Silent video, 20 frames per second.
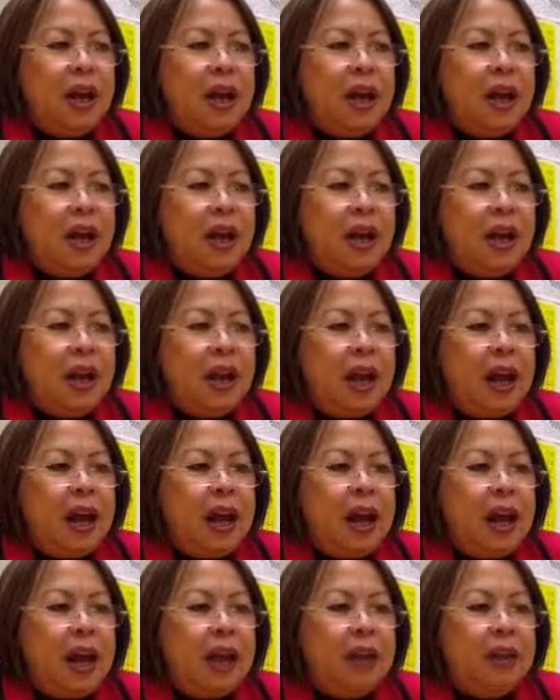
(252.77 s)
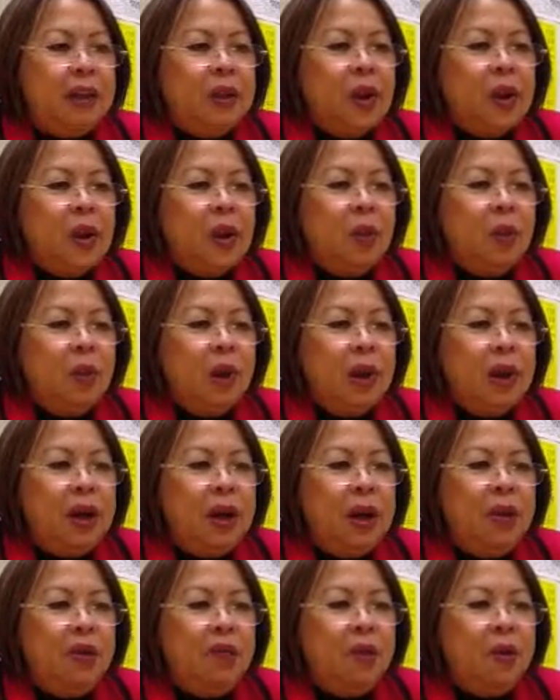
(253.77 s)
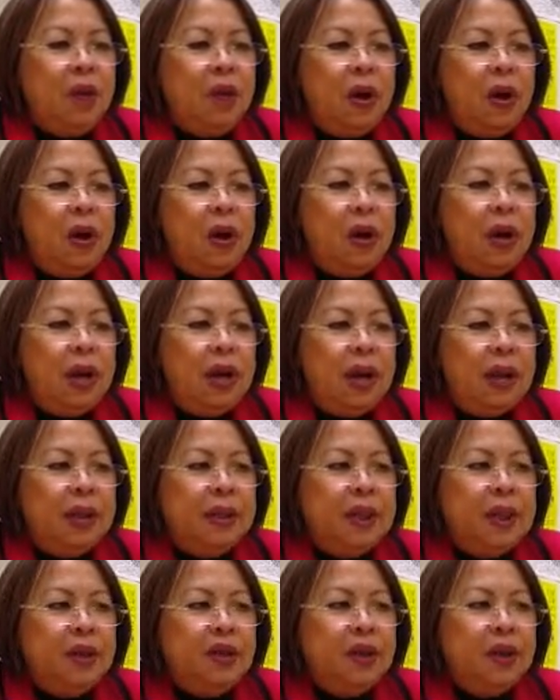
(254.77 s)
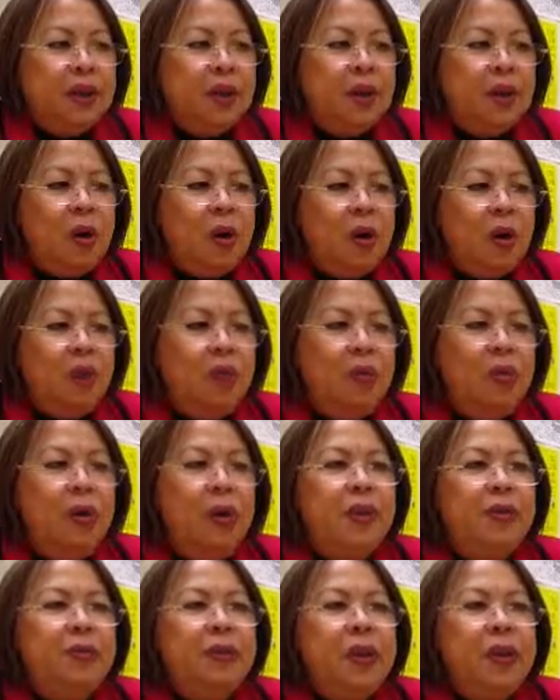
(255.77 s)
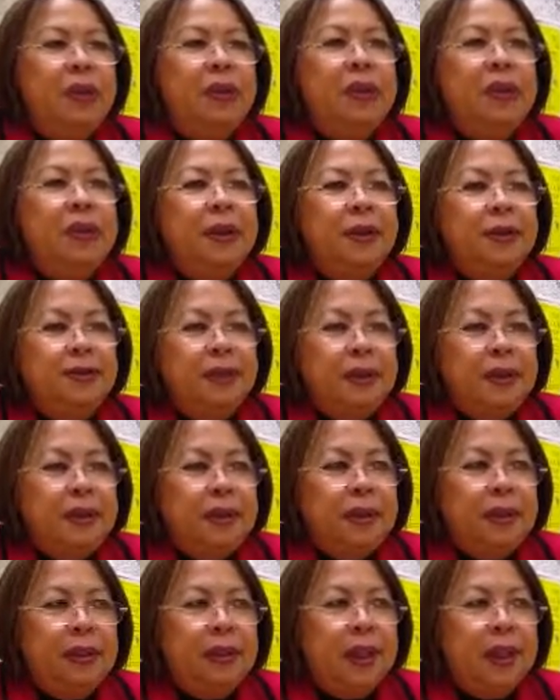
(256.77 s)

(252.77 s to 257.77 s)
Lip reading: And I started working for an organization called Lutheran Family Service.